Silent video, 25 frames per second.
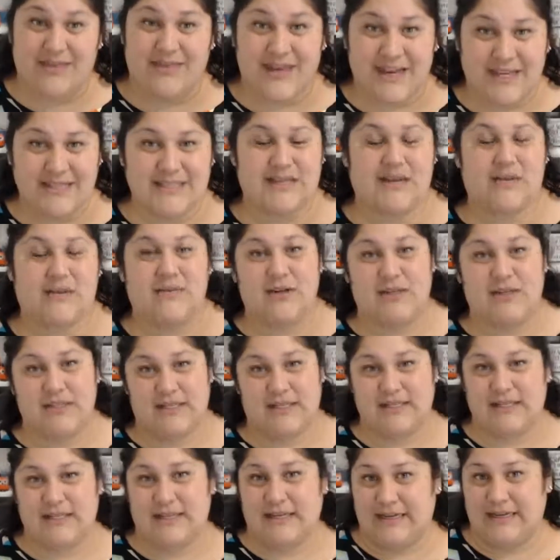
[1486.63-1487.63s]
That's how much
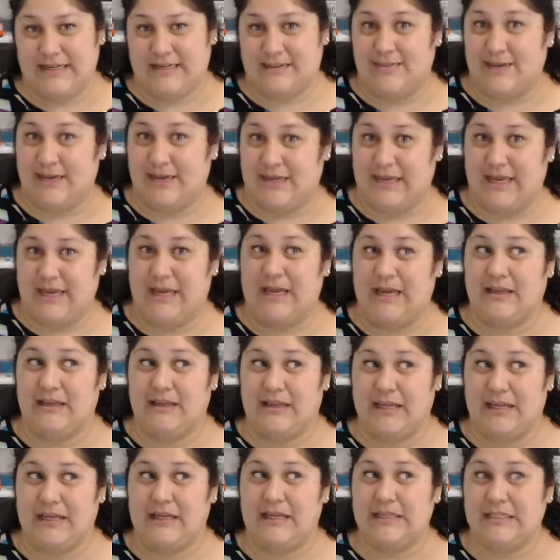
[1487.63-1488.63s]
this lady is making.
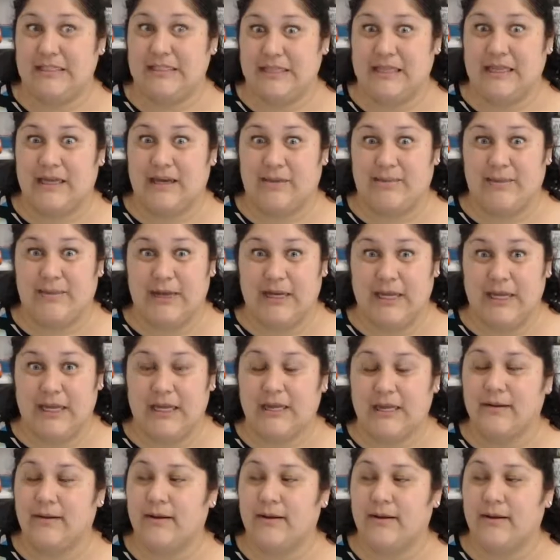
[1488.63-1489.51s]
Like, it's a lot of money.